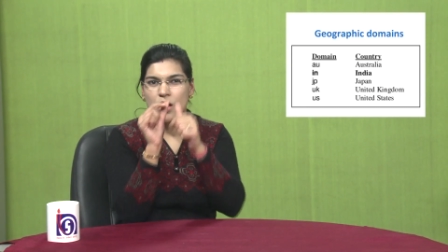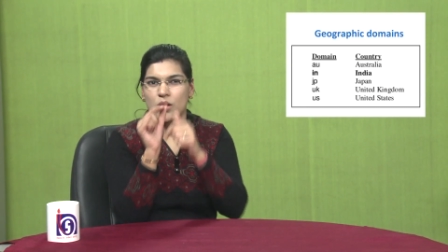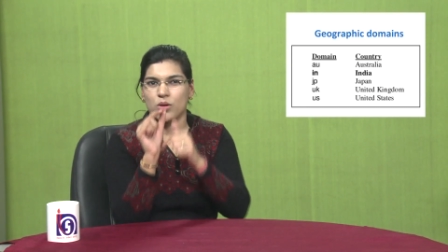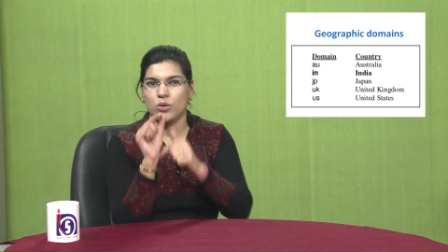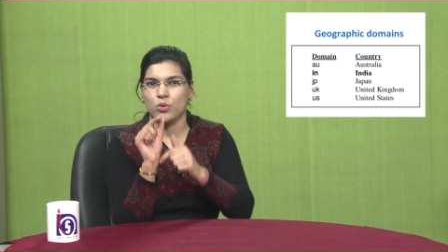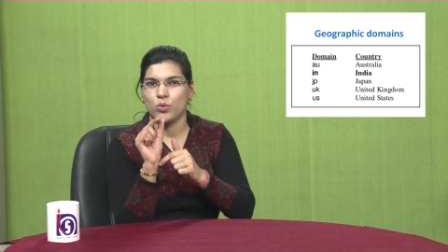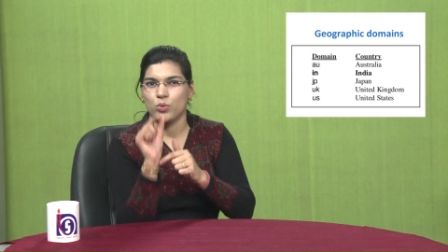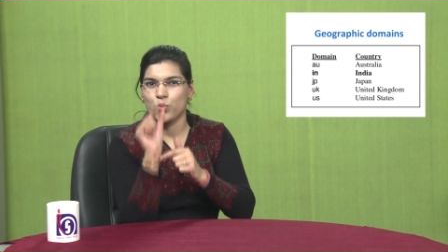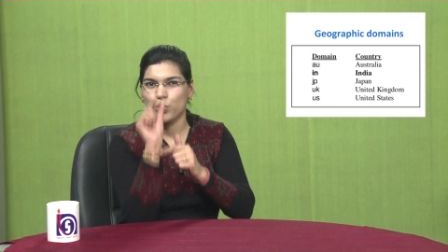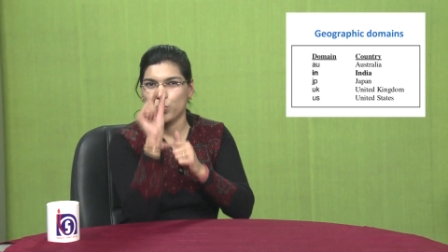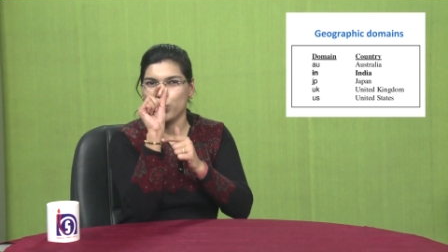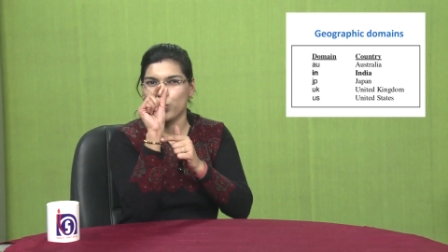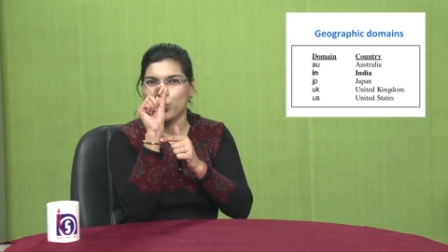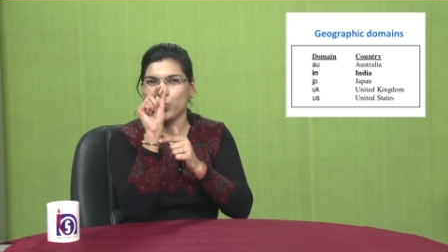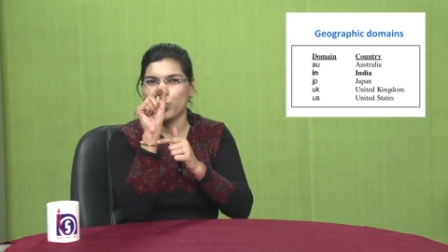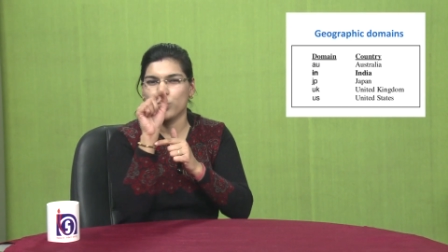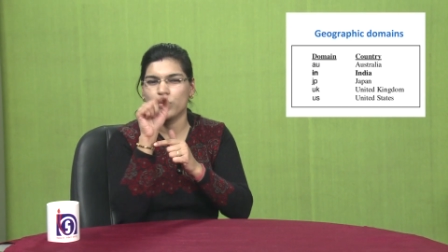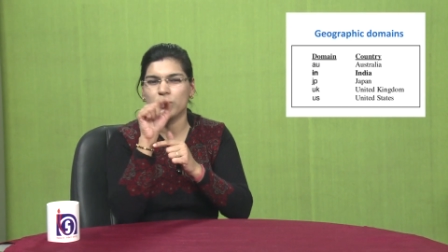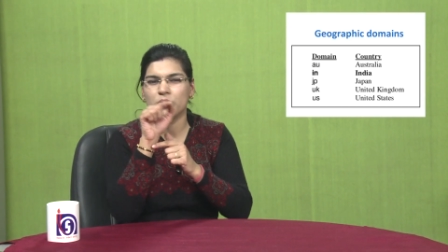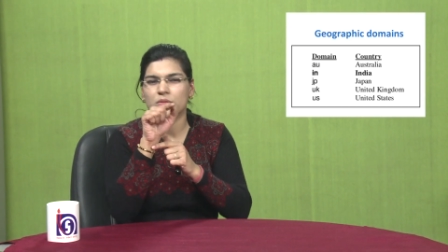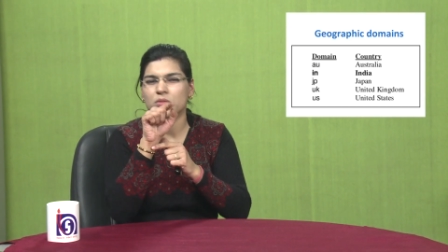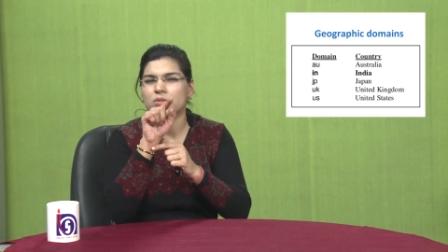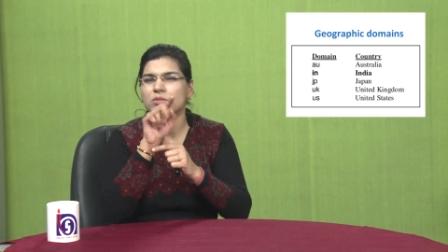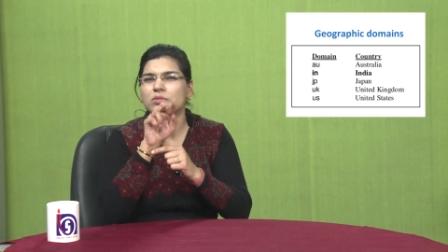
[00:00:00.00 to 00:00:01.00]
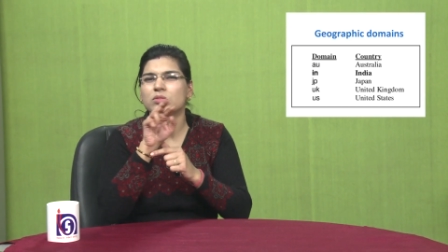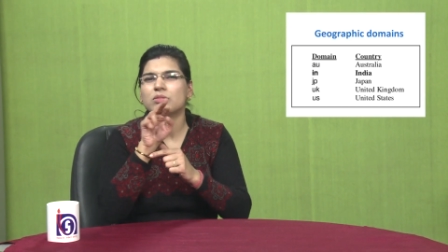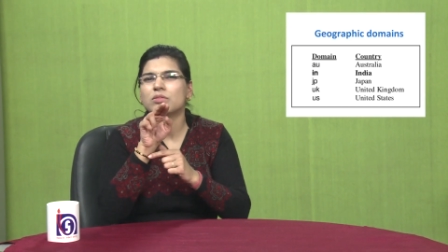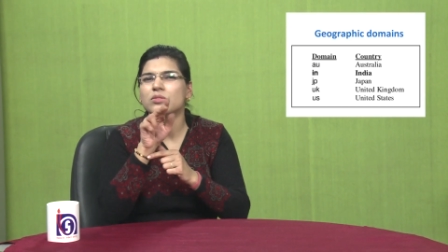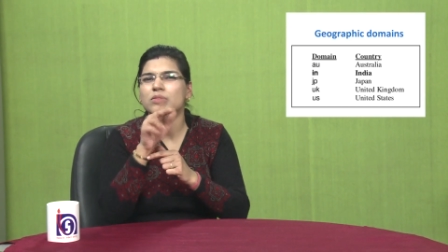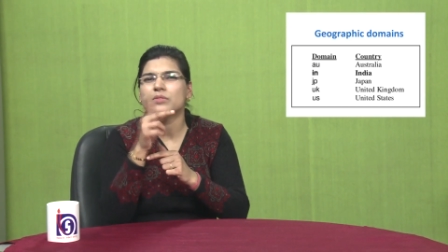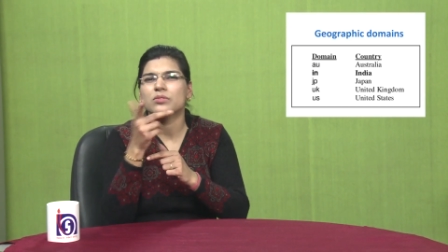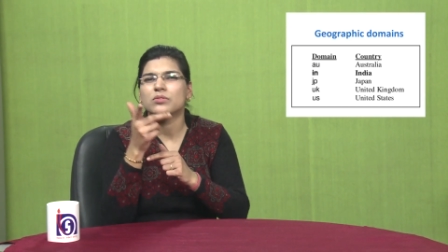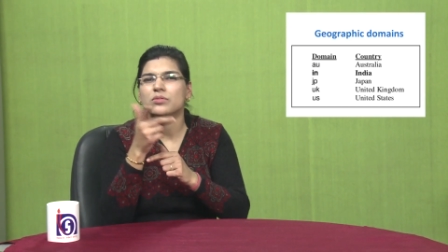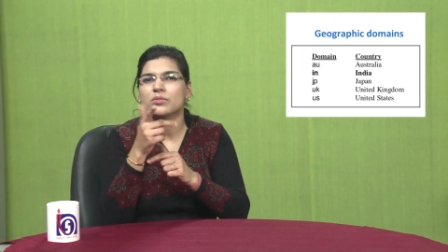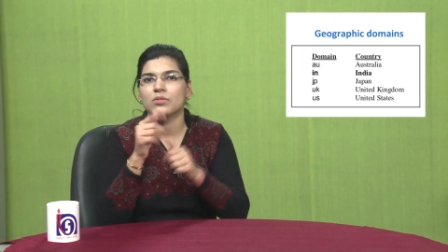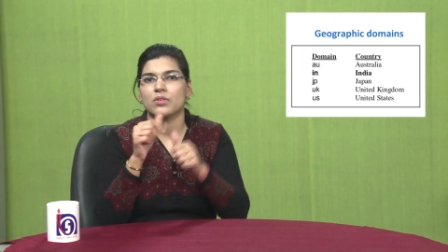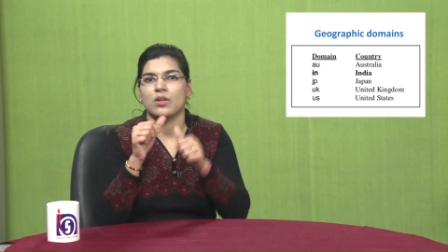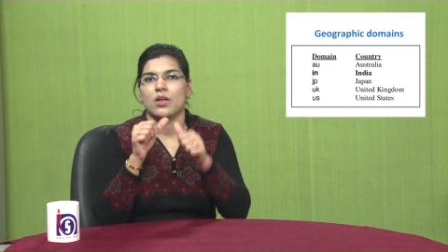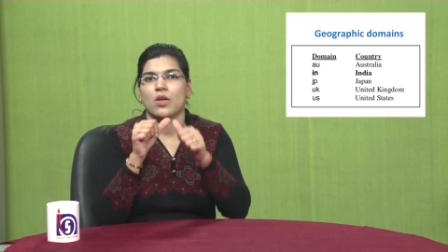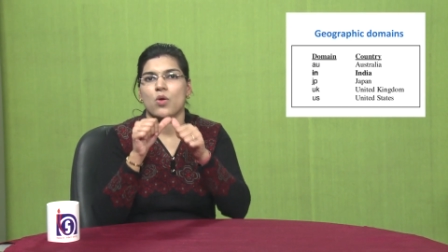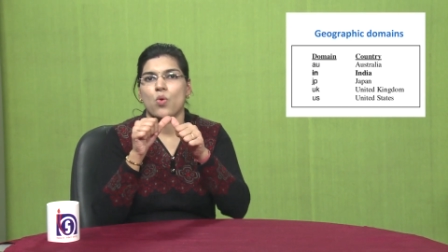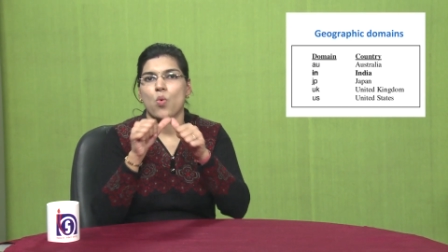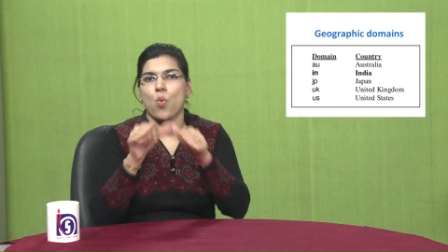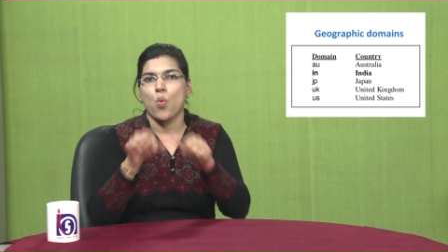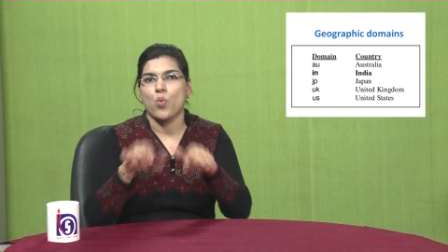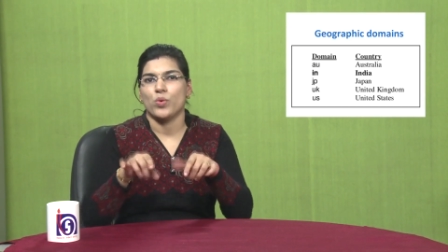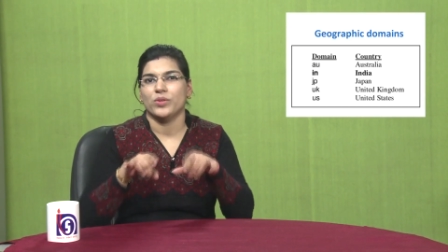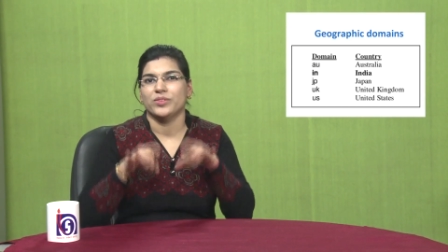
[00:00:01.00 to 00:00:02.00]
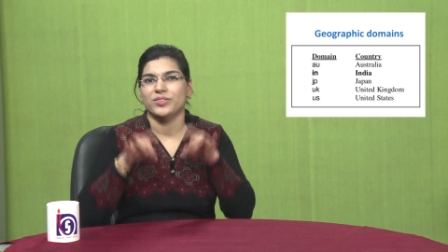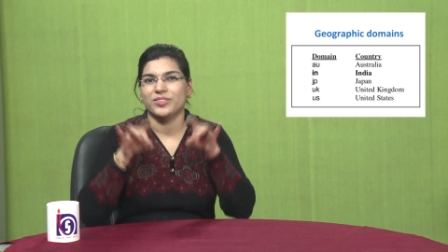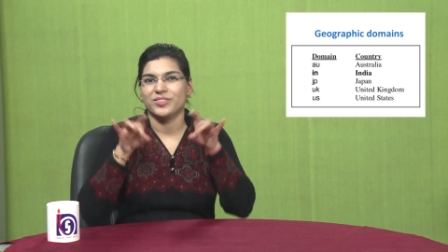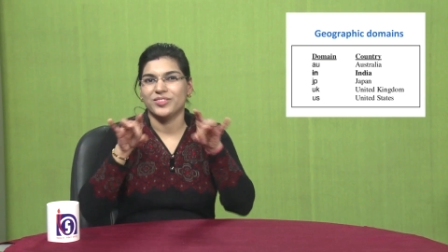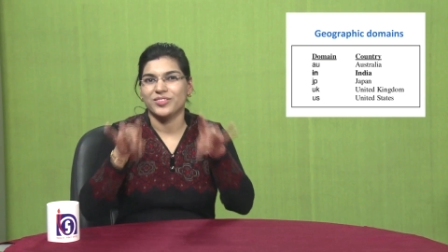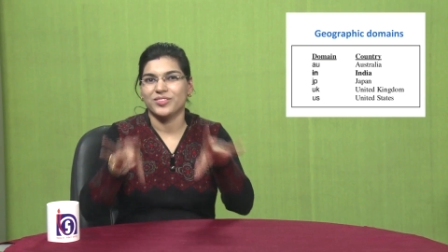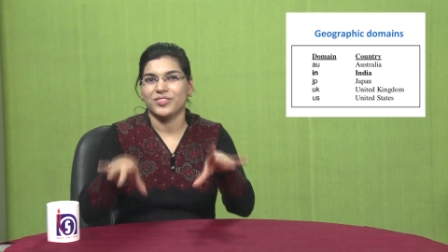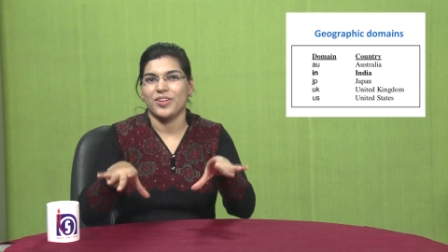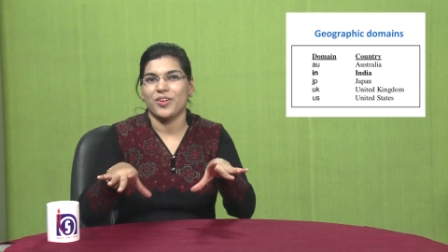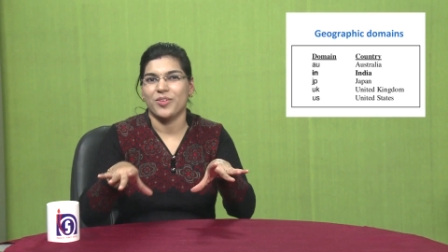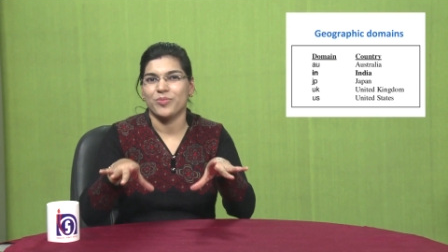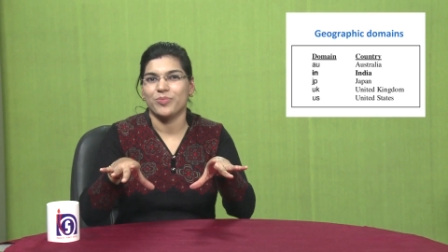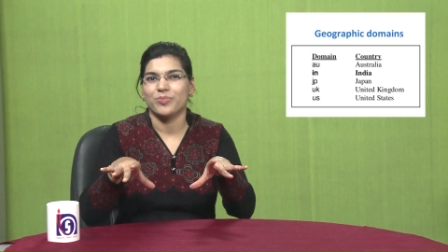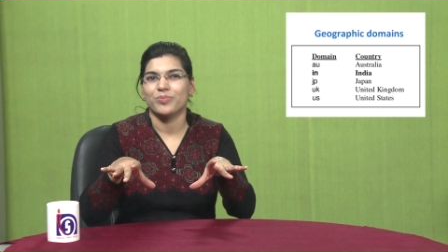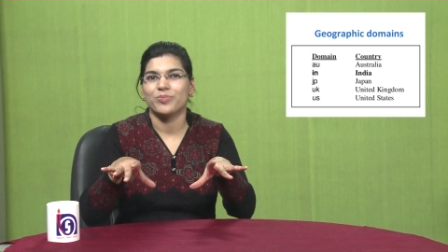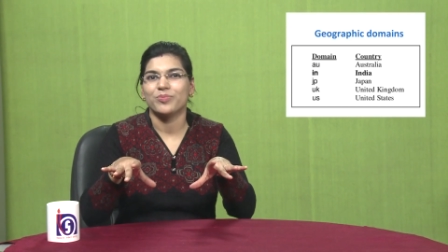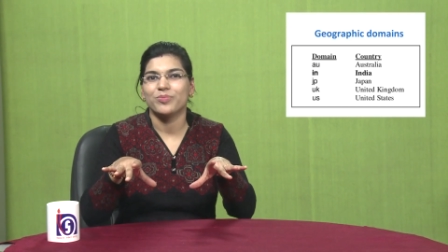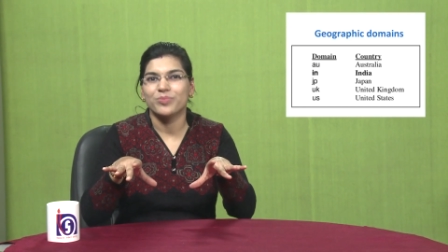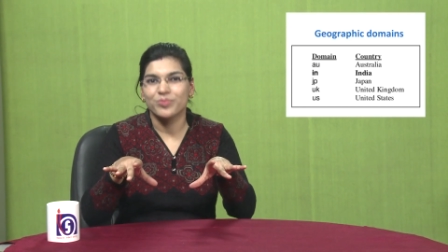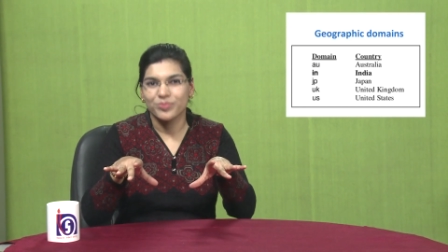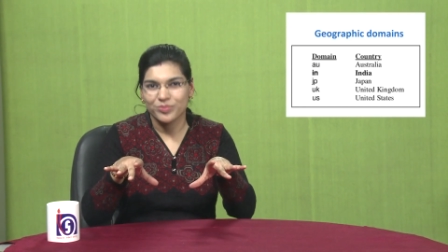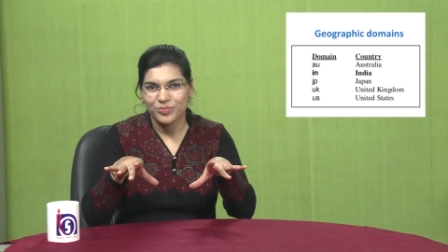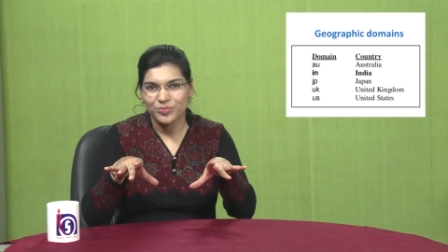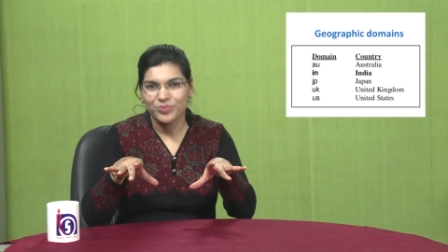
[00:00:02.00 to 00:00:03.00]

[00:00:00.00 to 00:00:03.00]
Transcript: AU, Australia.